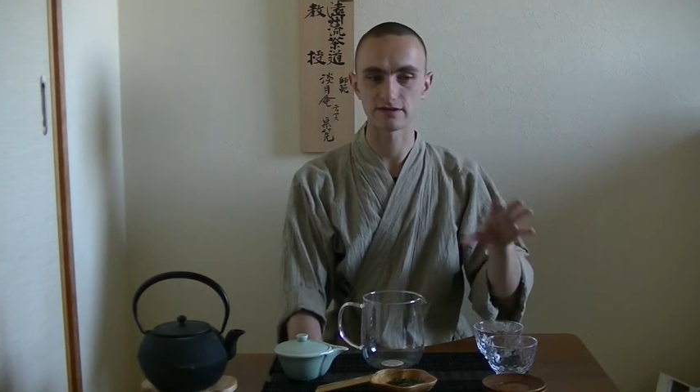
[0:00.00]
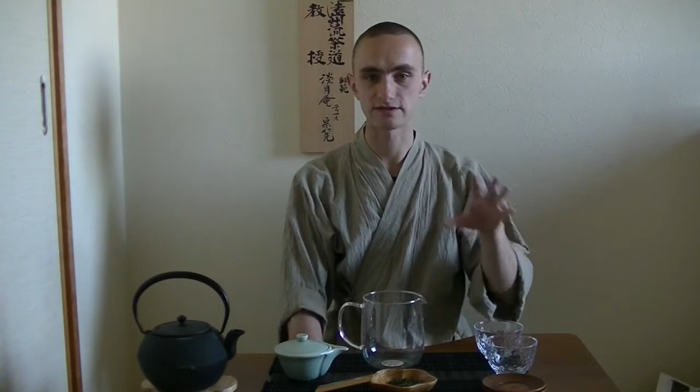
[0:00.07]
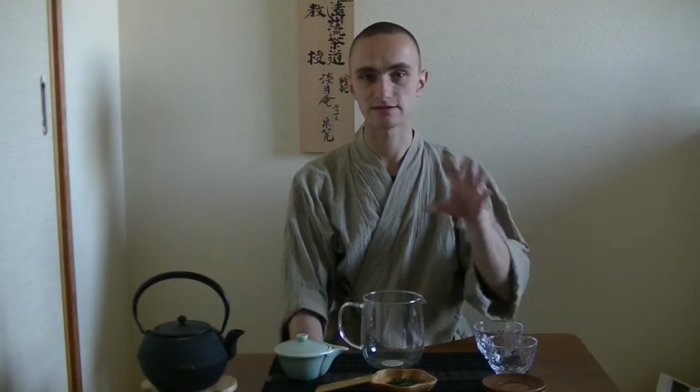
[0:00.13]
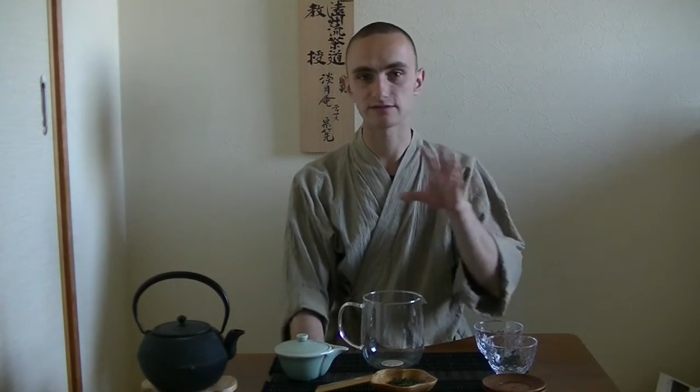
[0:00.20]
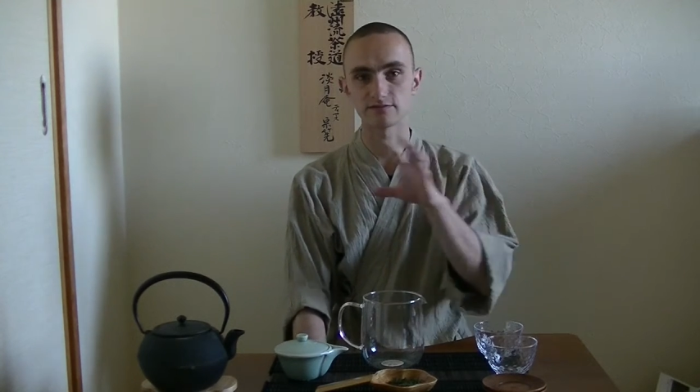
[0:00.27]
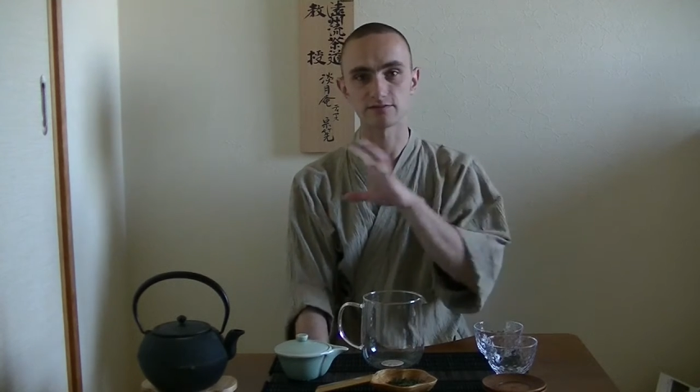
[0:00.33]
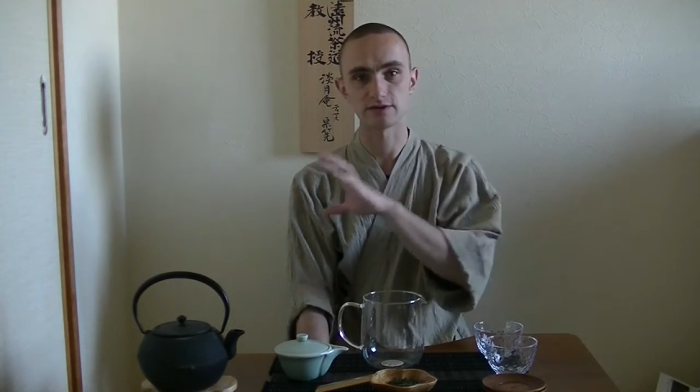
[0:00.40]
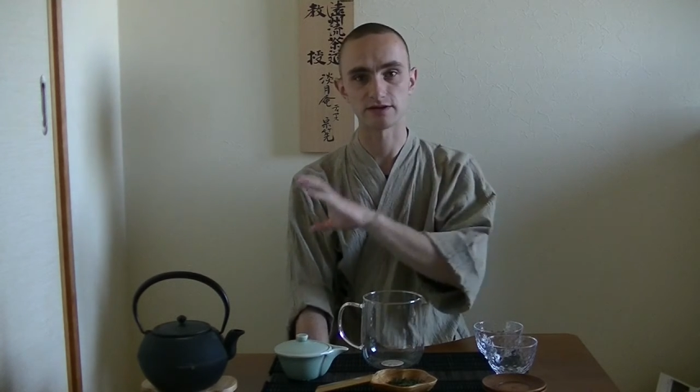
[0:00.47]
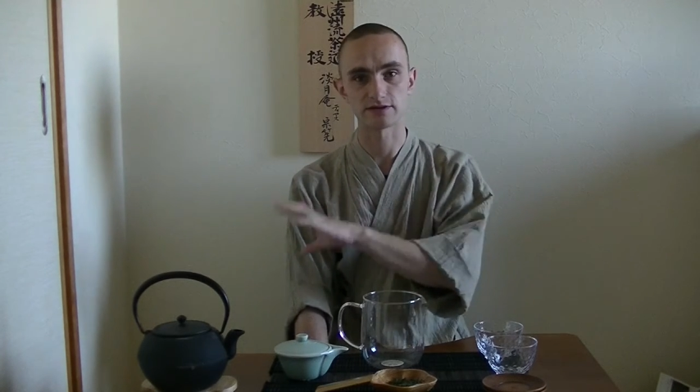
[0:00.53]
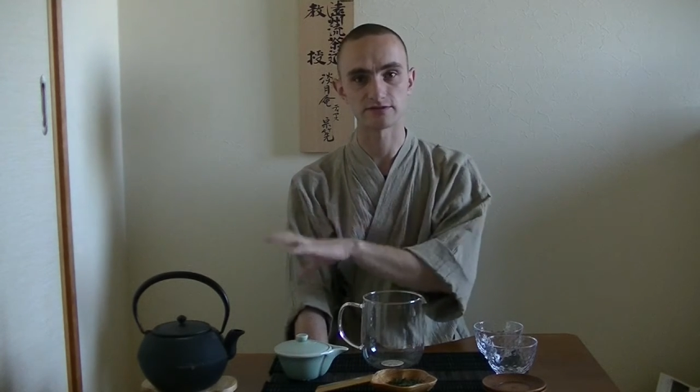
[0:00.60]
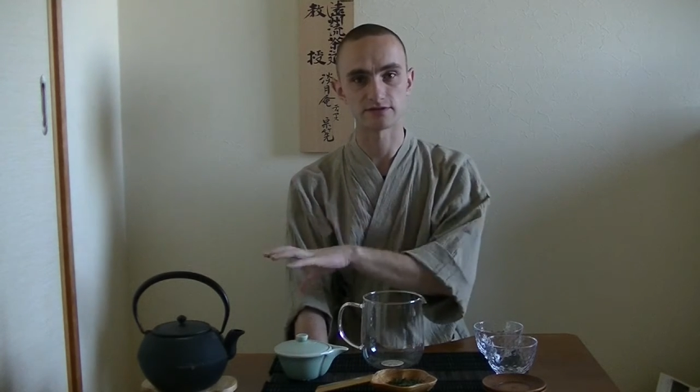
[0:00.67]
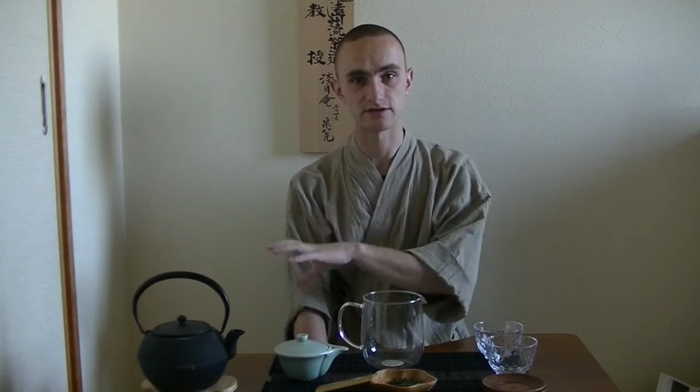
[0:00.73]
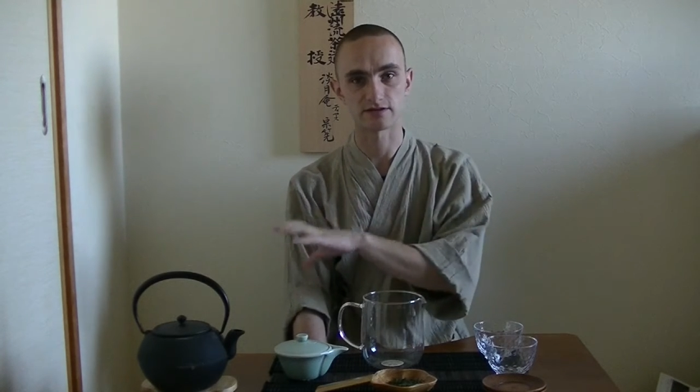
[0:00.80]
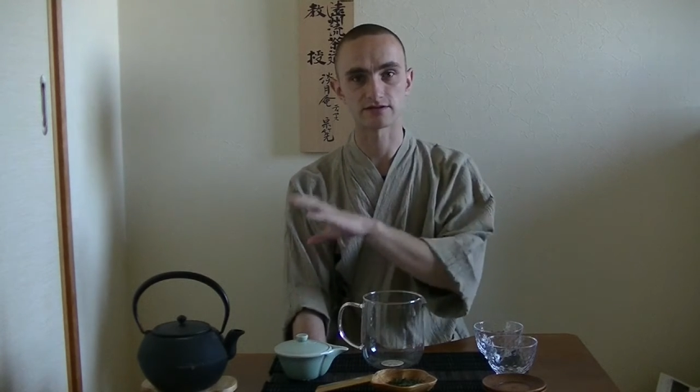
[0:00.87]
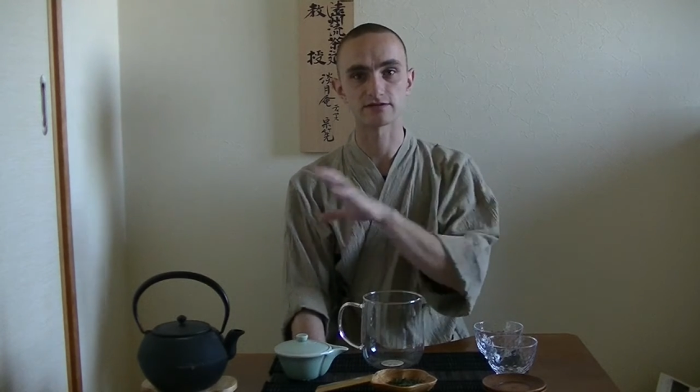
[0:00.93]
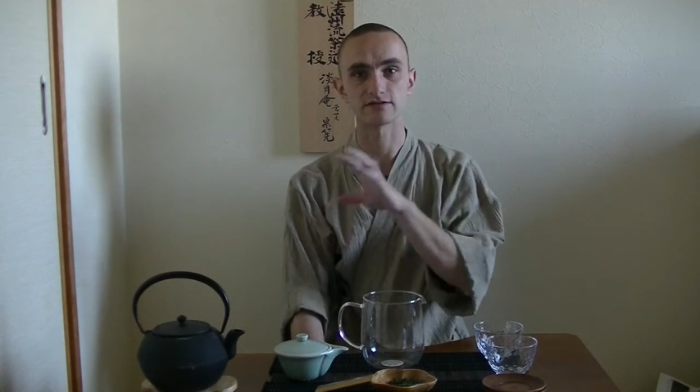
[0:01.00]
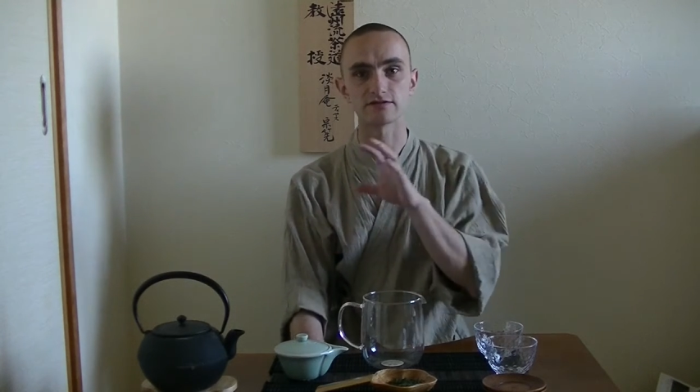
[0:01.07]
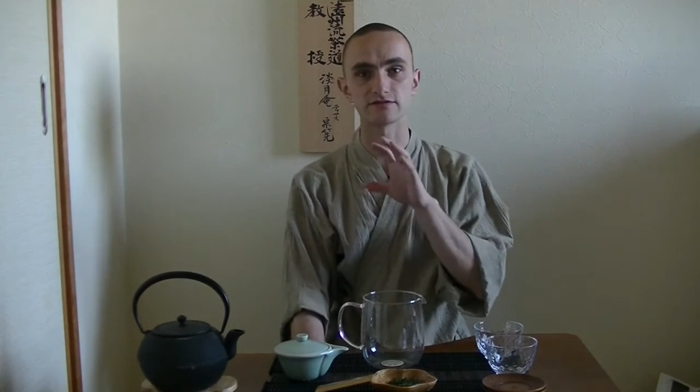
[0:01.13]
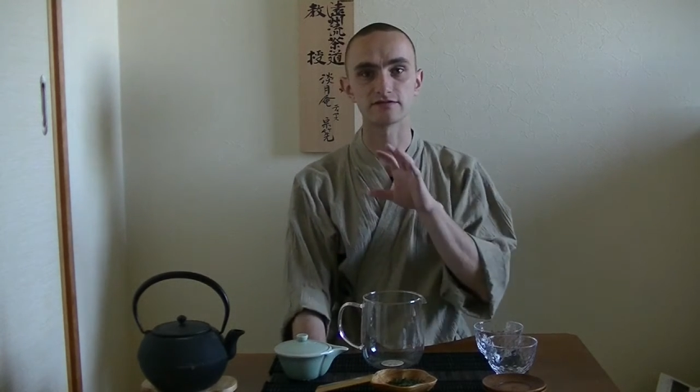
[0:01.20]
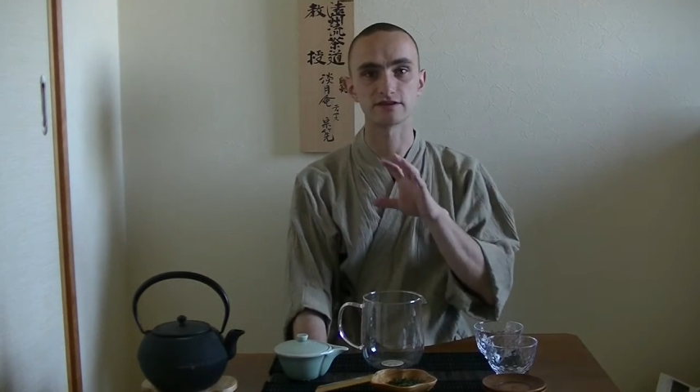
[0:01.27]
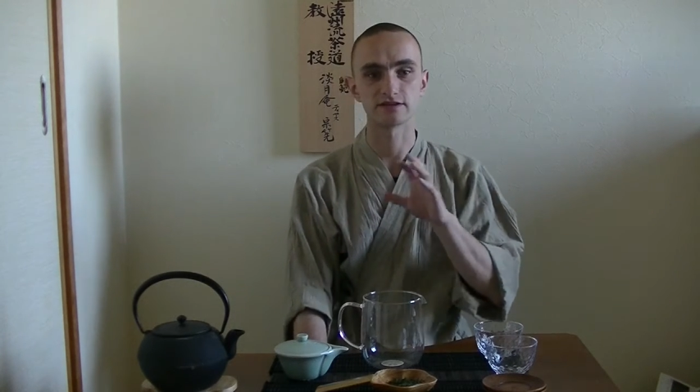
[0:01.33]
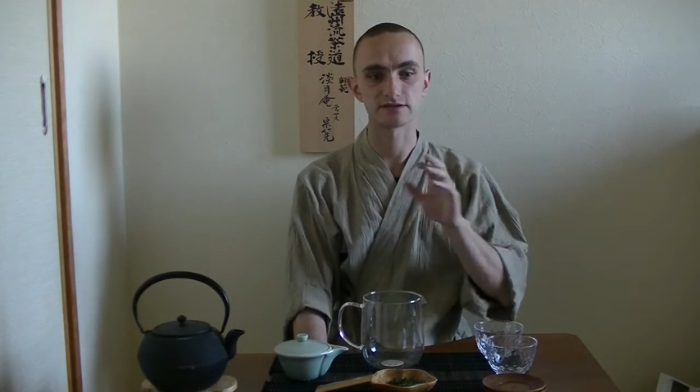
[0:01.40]
as compared to another
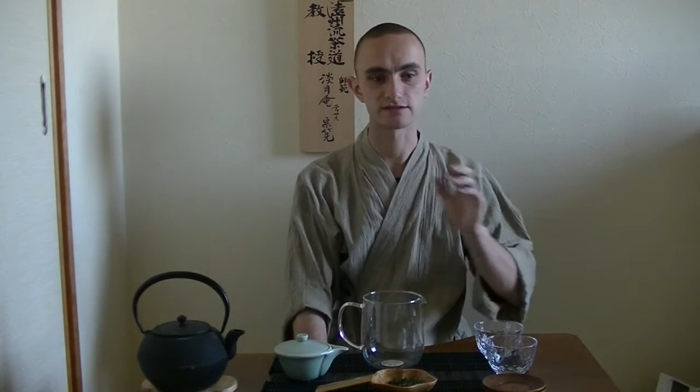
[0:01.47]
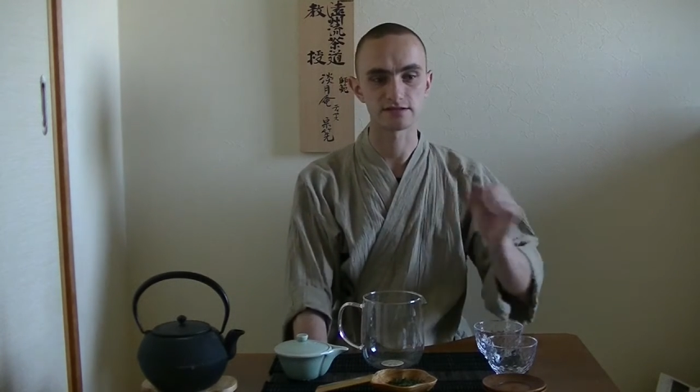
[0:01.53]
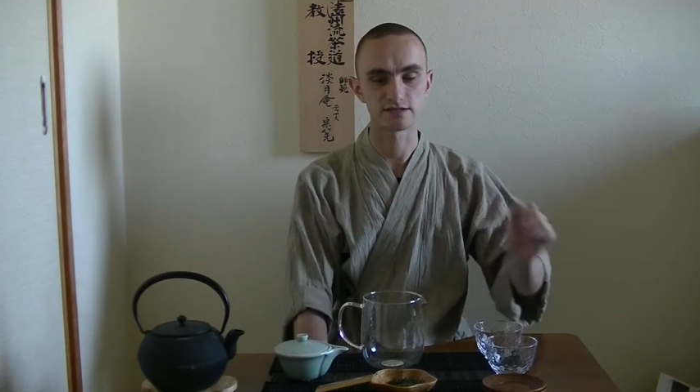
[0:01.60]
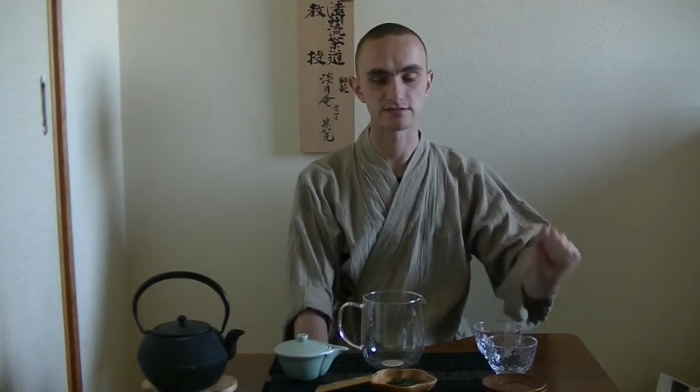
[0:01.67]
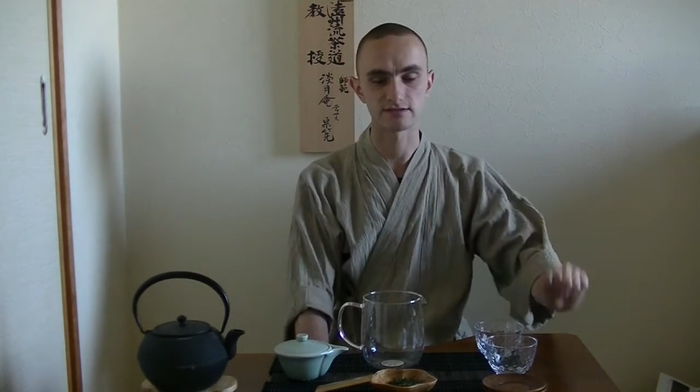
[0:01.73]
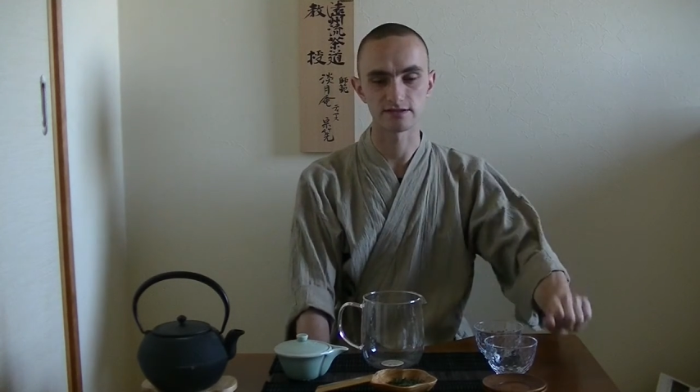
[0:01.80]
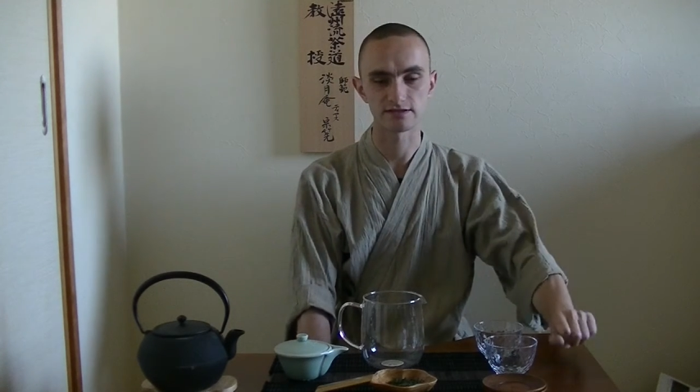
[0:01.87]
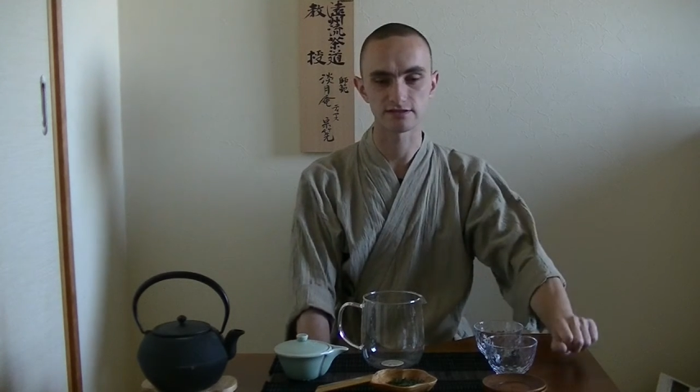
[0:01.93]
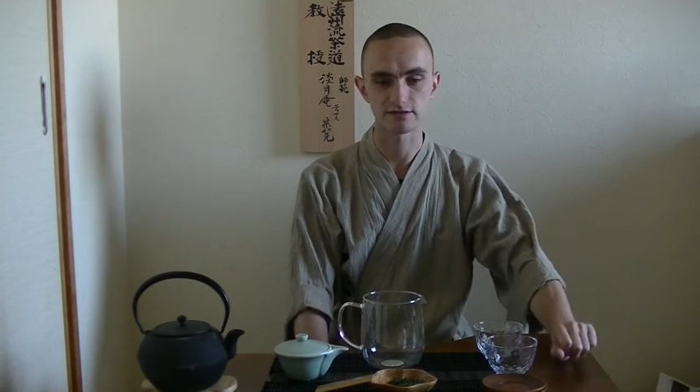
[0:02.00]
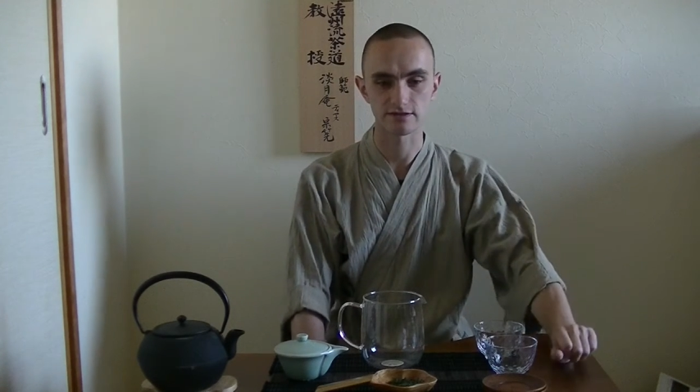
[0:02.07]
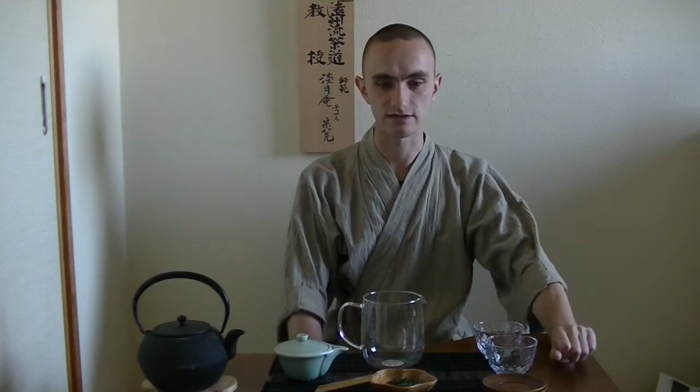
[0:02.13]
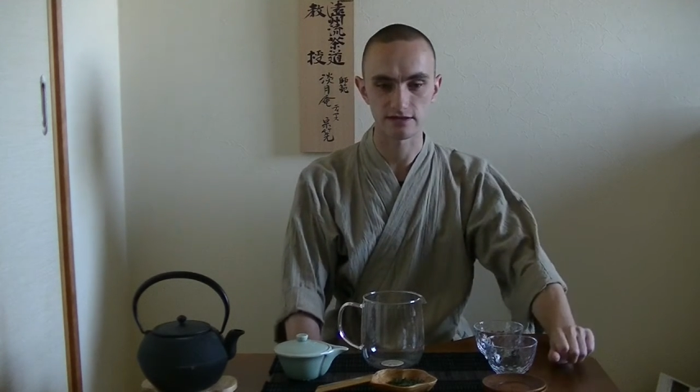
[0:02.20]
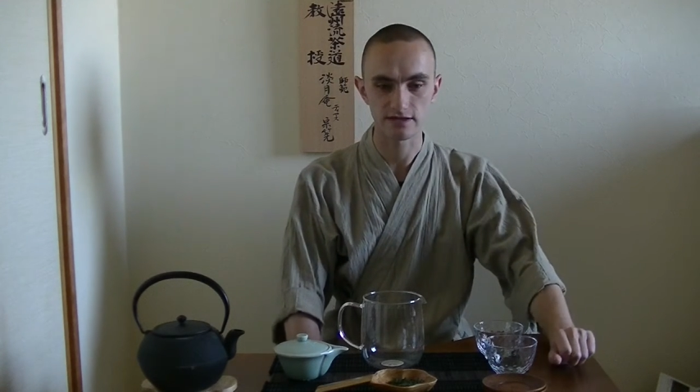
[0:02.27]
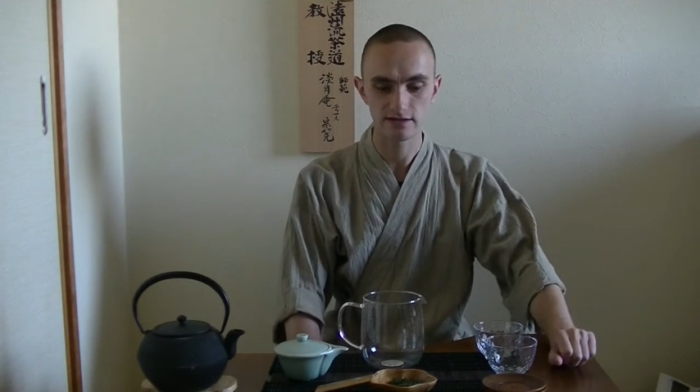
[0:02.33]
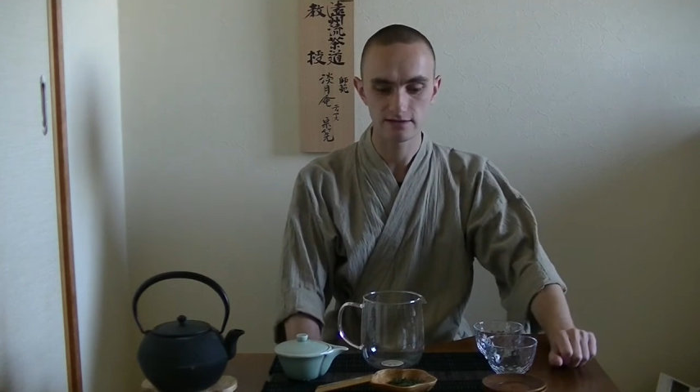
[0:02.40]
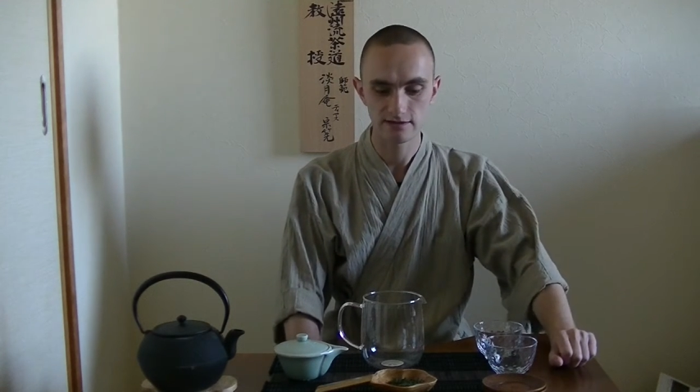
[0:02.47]
cultivar, etc., etc.